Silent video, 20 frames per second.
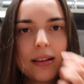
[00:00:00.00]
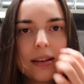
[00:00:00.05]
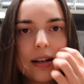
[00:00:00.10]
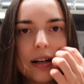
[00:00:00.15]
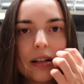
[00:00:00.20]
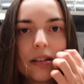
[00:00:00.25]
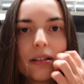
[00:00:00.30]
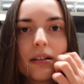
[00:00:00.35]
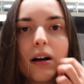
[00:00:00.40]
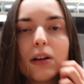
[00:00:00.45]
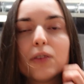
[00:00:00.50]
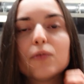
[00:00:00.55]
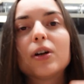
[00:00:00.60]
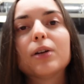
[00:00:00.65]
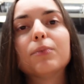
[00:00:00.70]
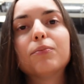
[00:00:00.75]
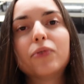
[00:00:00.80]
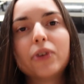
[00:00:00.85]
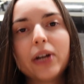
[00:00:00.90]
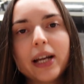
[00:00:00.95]
They're not
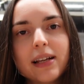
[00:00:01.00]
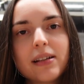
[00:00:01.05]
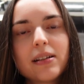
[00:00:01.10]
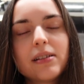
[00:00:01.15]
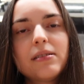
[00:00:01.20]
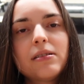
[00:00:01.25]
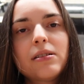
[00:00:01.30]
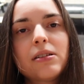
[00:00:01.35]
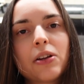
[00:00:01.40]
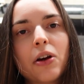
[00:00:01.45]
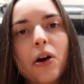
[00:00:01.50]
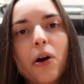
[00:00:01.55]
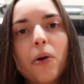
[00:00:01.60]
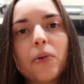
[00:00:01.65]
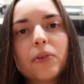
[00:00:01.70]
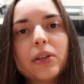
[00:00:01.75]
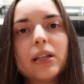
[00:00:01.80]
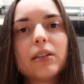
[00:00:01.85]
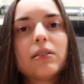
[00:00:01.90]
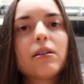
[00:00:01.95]
vibrating,
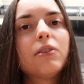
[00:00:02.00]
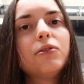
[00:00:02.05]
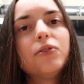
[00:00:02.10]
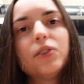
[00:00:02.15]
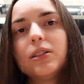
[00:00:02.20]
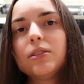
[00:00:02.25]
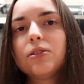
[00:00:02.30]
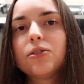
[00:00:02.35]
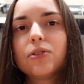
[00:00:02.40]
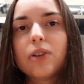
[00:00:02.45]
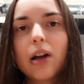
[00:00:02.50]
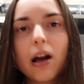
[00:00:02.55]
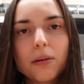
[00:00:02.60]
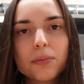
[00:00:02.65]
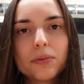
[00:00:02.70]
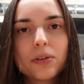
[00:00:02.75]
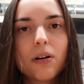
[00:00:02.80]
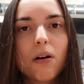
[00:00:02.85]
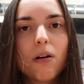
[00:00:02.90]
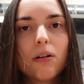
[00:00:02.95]
so they don't
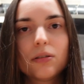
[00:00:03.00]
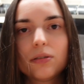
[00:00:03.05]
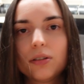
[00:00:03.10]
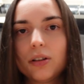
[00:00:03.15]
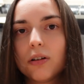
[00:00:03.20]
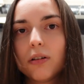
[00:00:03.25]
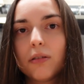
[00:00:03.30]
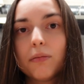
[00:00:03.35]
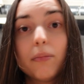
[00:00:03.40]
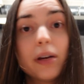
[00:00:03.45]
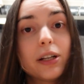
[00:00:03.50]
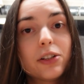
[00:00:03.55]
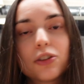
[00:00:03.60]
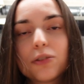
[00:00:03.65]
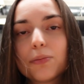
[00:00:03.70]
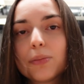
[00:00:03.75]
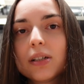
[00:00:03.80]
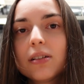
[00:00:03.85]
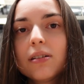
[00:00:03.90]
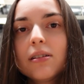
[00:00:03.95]
interrupt all your
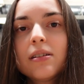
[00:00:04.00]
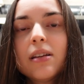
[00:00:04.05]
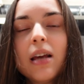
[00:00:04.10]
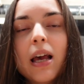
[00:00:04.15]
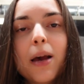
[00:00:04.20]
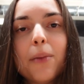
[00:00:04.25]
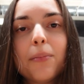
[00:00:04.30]
measurements